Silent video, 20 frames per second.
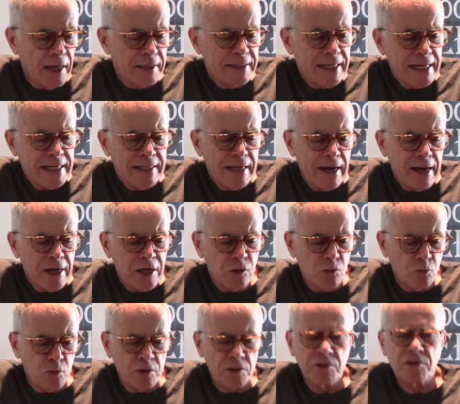Day
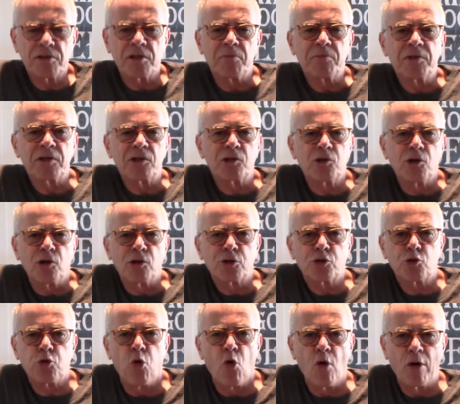9 was something
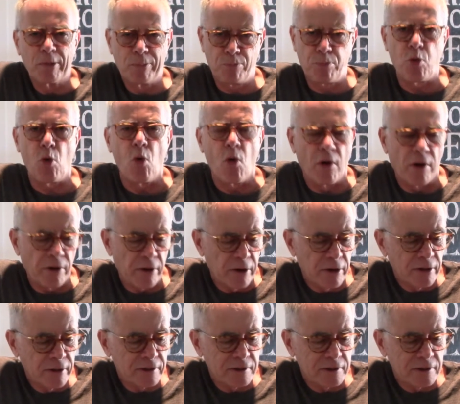called Torpor.